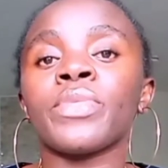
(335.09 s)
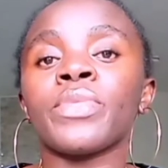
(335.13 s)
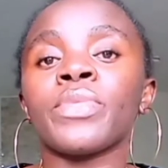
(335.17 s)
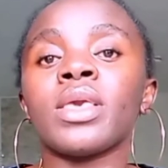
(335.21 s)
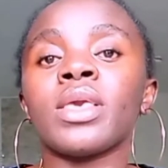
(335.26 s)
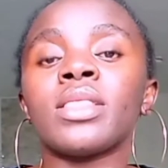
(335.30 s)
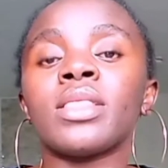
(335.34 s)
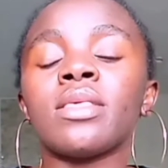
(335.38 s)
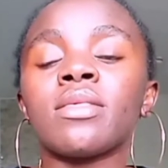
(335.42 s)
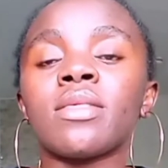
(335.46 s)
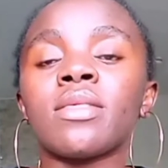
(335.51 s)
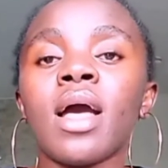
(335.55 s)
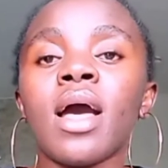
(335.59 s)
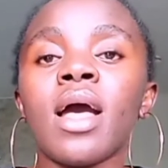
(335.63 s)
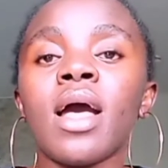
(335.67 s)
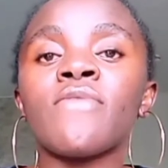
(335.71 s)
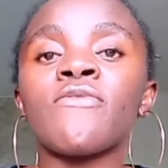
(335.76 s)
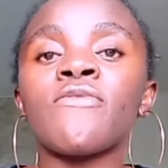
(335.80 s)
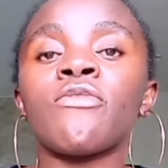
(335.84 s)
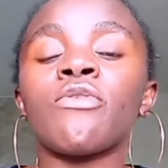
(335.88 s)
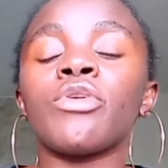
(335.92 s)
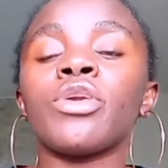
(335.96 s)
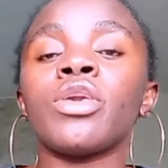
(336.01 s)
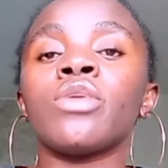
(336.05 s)
it is hard
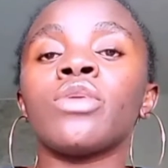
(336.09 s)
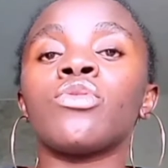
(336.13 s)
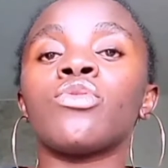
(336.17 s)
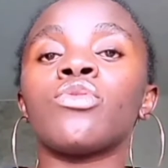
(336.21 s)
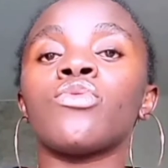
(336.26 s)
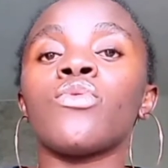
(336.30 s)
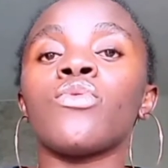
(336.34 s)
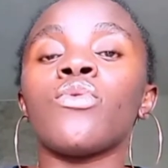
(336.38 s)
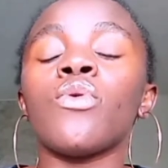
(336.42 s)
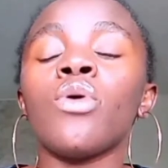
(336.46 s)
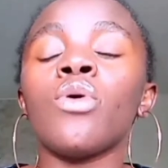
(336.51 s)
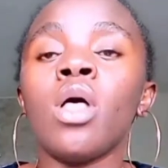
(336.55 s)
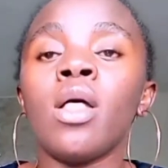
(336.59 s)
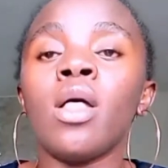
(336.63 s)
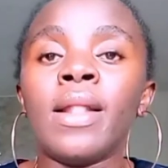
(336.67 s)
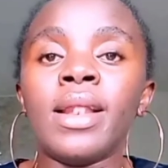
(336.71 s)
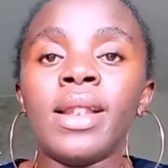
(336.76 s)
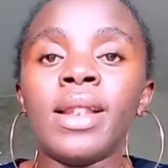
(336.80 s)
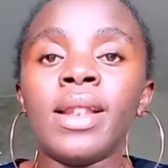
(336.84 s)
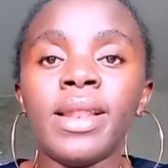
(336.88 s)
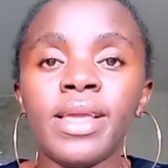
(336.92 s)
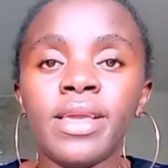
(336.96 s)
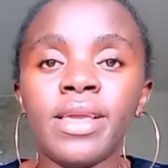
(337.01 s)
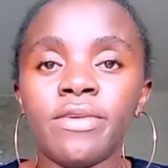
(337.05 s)
for it to
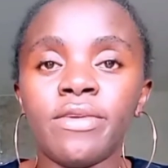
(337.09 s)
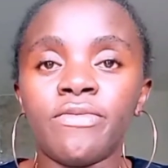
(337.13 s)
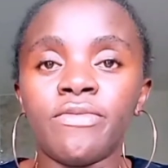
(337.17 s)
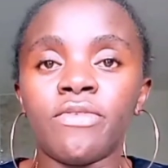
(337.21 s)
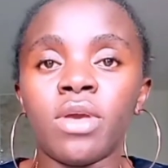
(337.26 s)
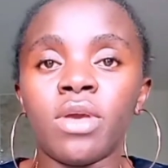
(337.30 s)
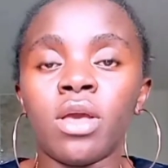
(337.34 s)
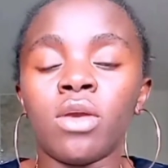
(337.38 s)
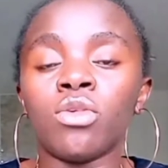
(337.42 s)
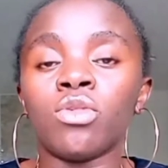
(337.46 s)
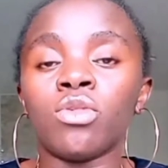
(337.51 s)
leave